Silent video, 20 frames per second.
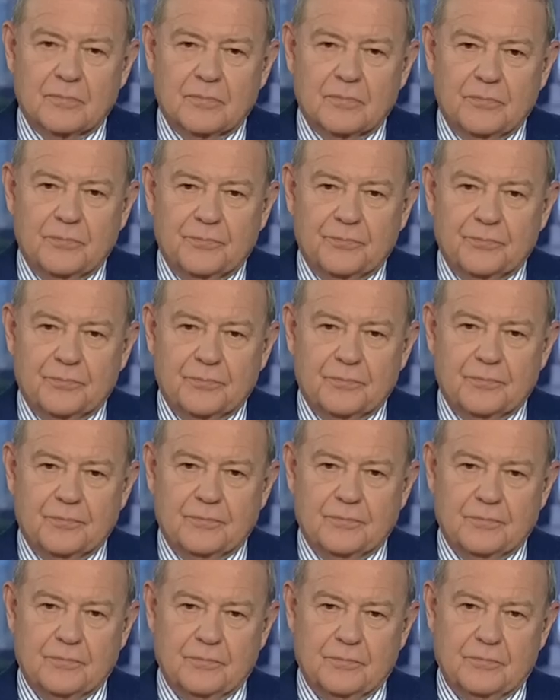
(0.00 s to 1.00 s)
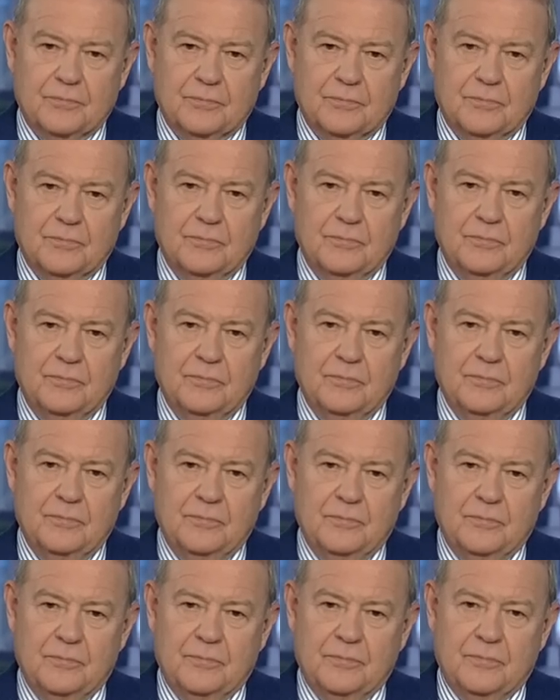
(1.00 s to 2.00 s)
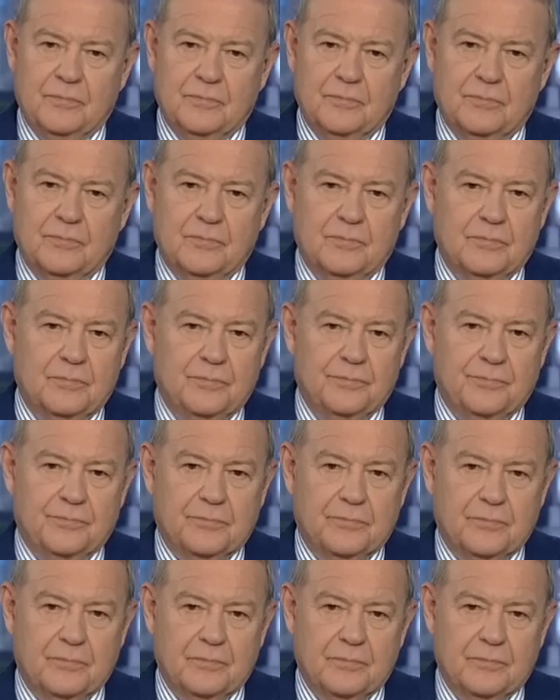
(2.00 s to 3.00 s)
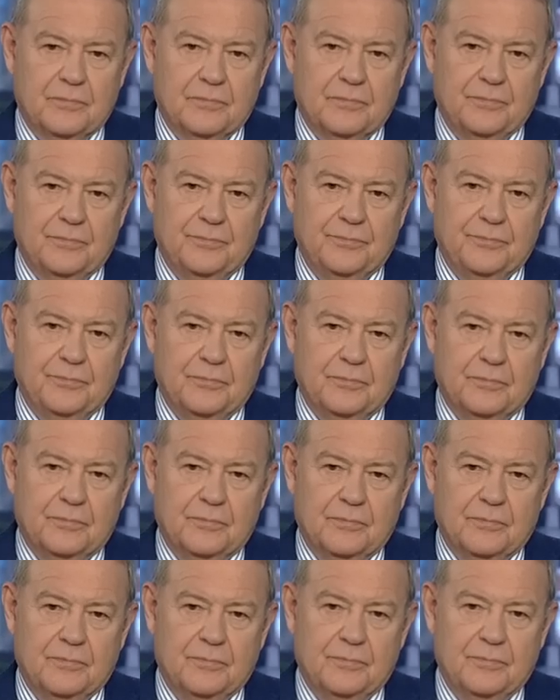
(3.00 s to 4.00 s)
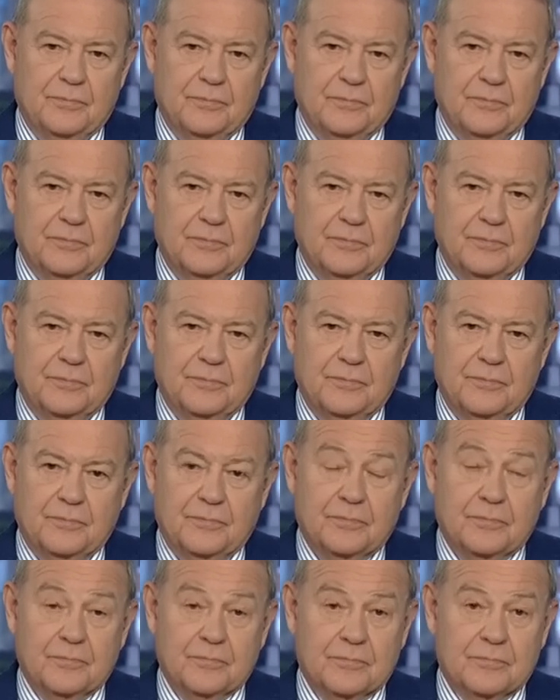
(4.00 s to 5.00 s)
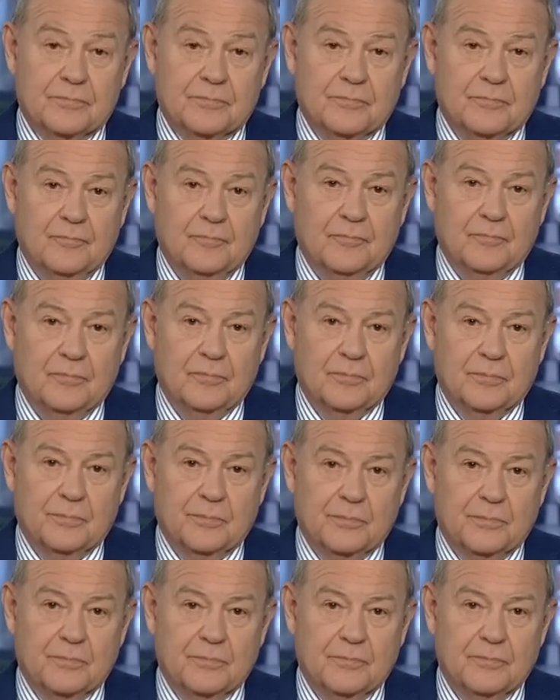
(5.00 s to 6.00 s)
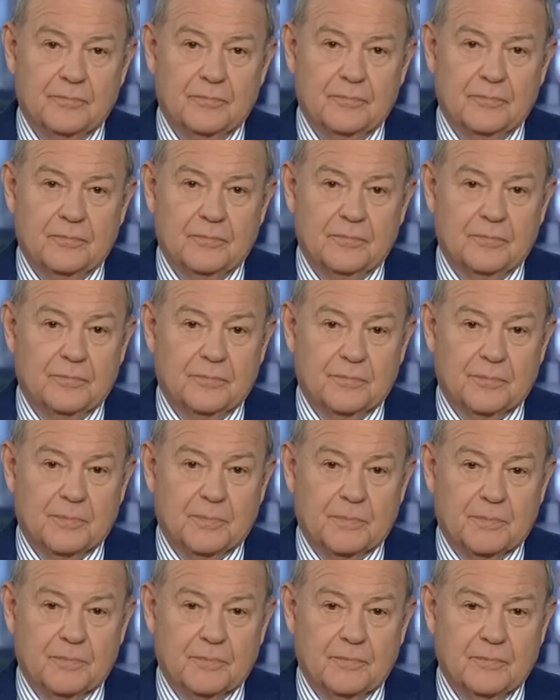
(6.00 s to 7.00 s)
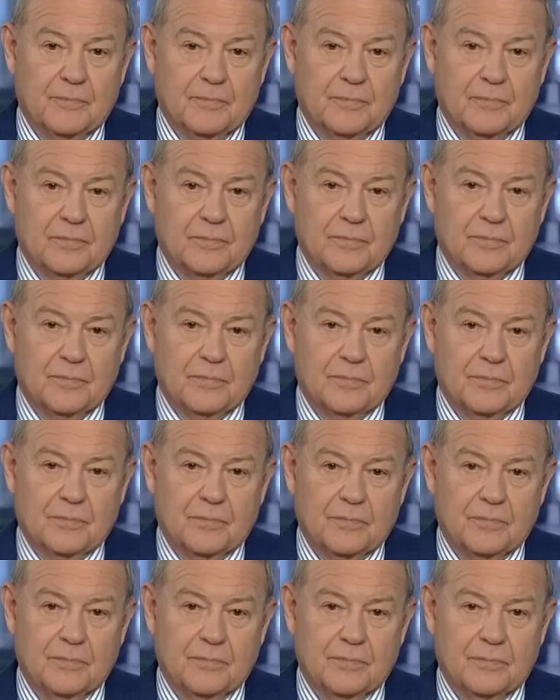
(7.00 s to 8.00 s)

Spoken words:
No words are spoken by the person on screen.